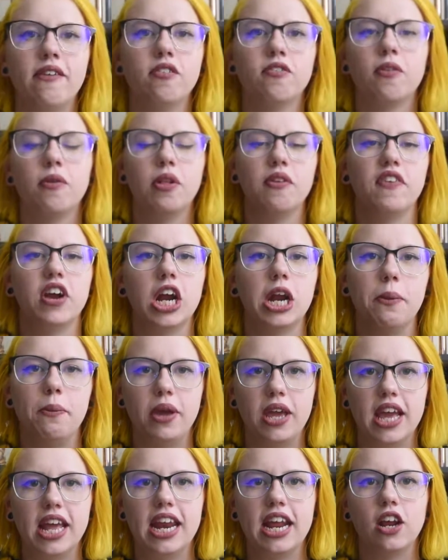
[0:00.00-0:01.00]
Even from the very
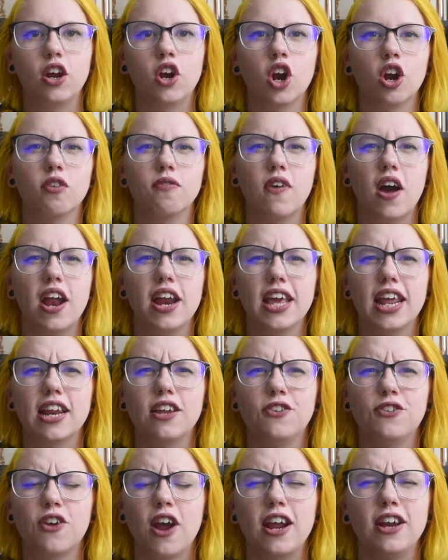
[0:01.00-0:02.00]
beginning, Kurt Vonnegut
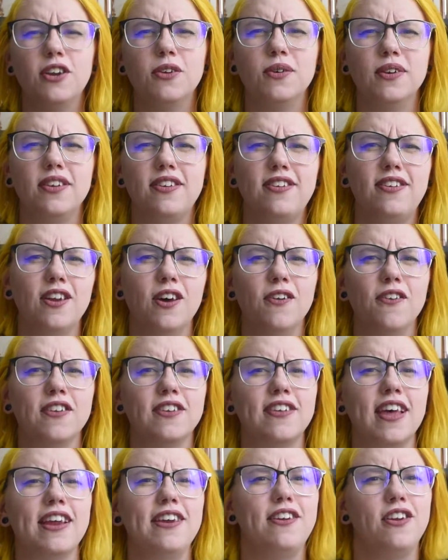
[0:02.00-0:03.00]
is trying to instill
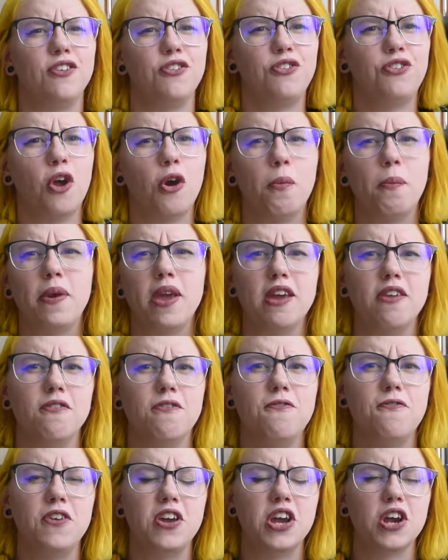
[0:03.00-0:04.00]
this like dystopian
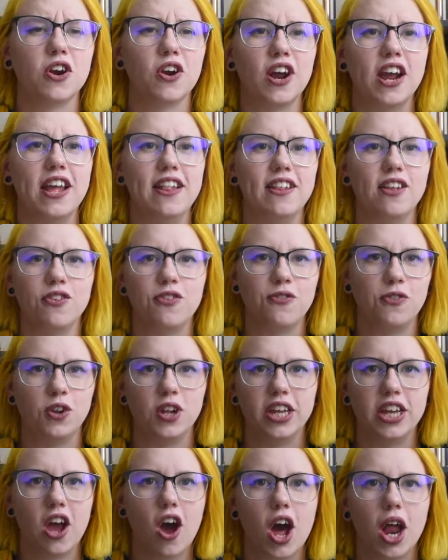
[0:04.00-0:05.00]
fear in this
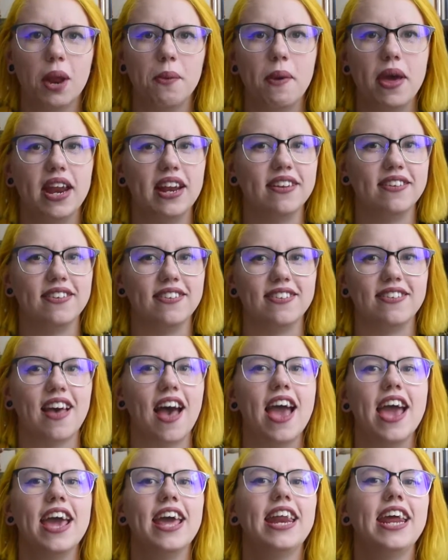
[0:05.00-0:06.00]
fully automated
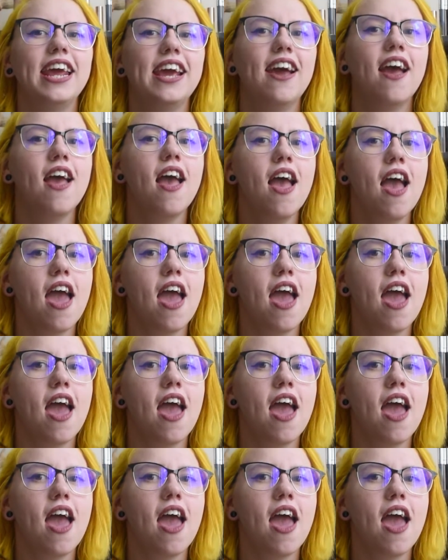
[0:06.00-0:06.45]
society,